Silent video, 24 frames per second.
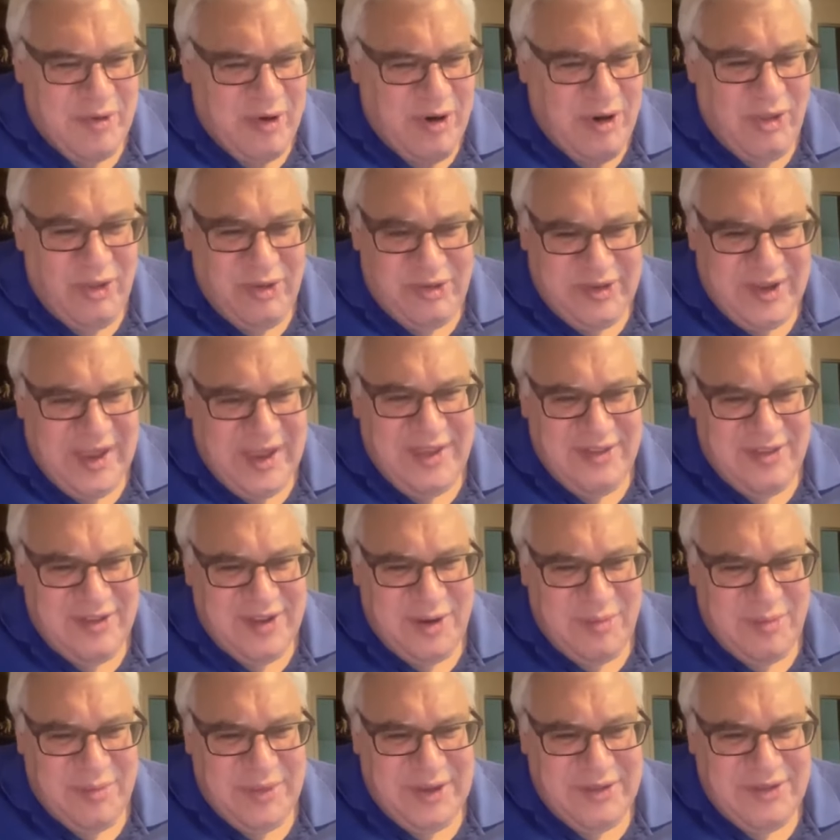Are all those guys
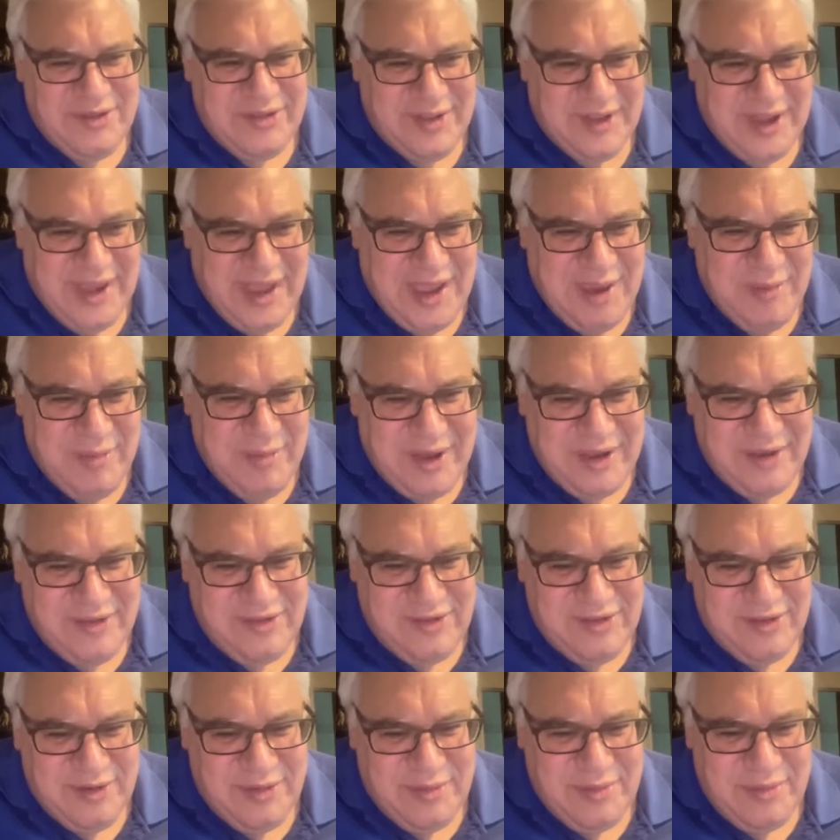going to miss the game, I
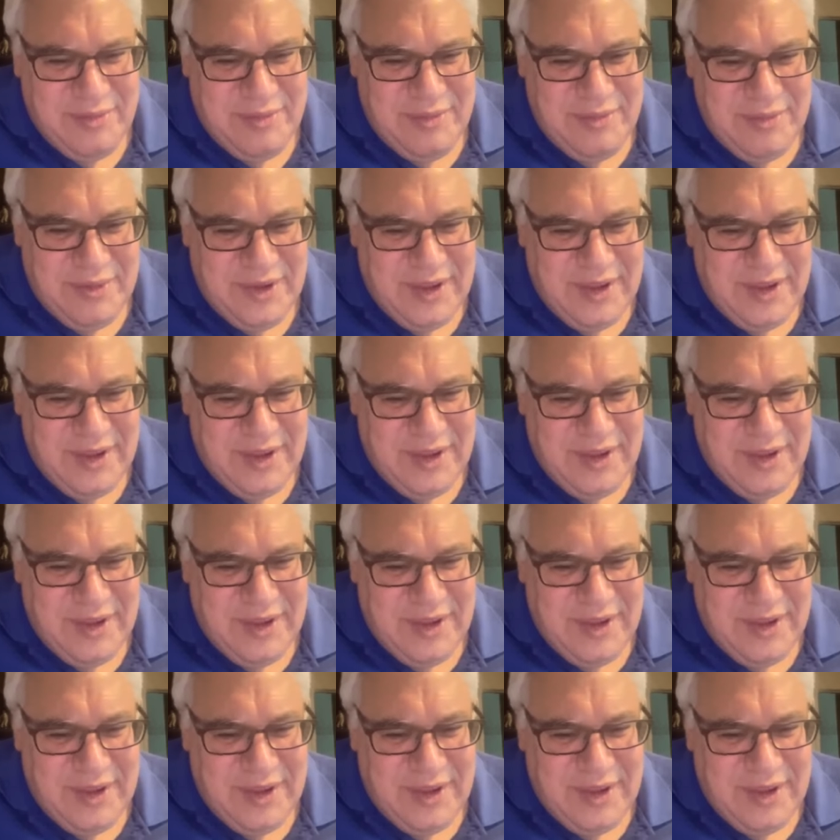assume?